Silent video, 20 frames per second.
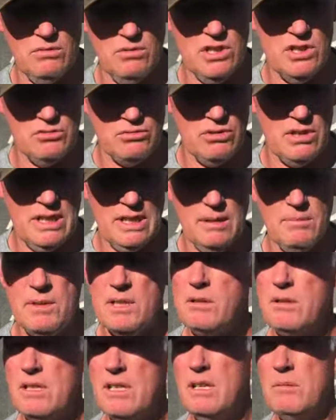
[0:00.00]
We just want to limit
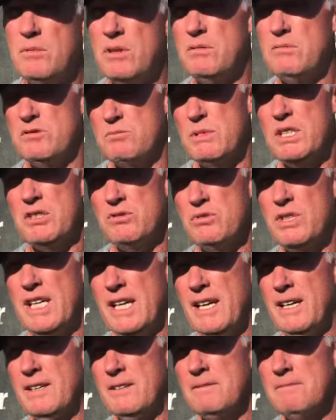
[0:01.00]
them as many as
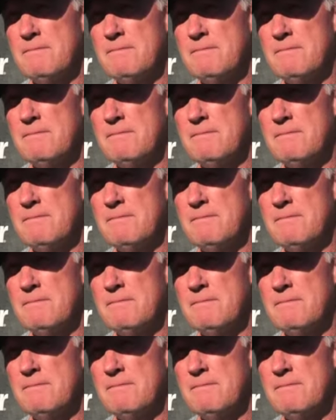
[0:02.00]
we can.